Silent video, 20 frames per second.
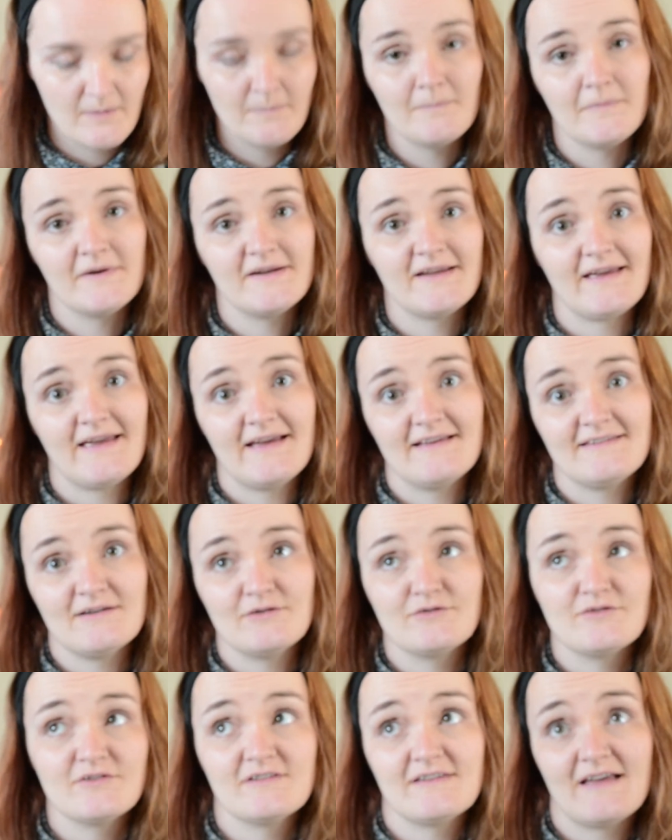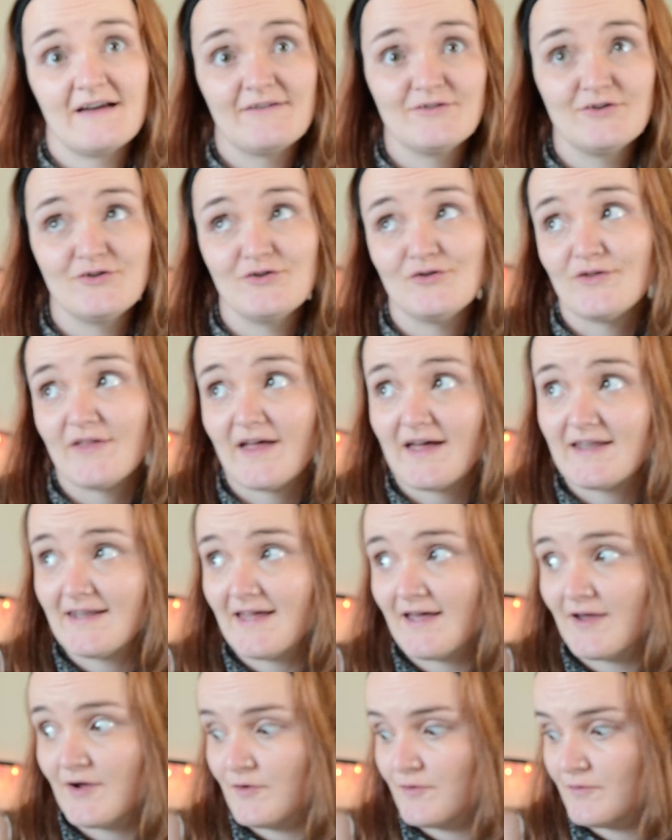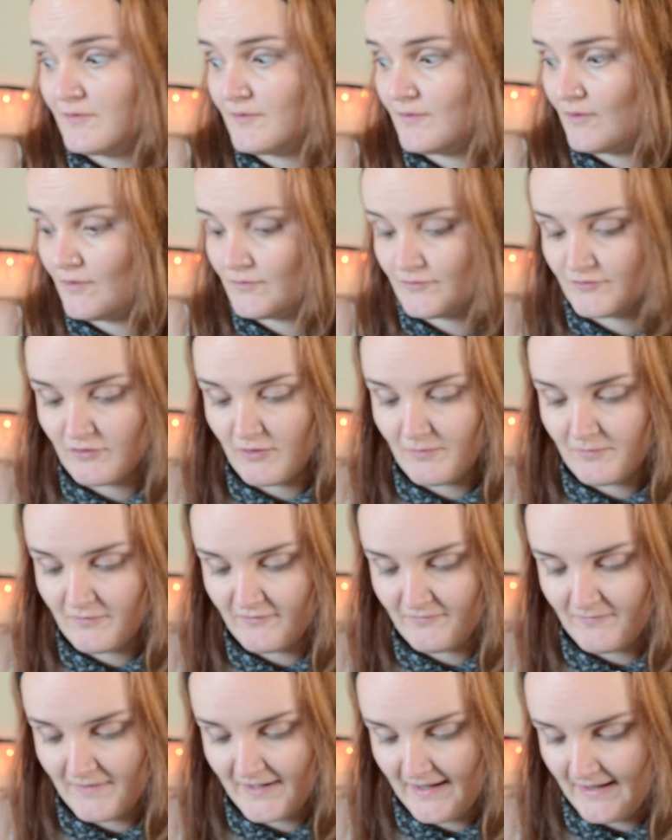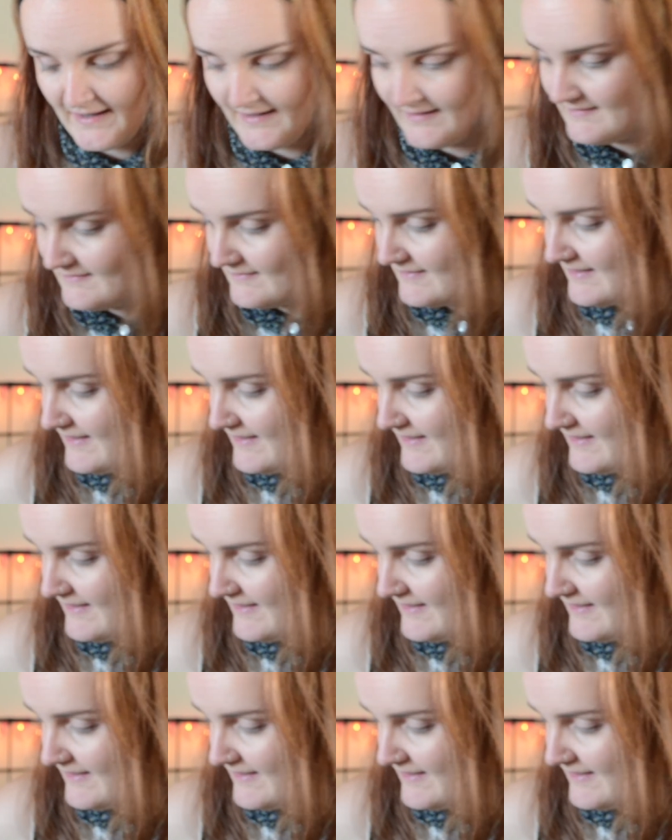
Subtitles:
but I guess I'll just have to do that now on top of my eyes and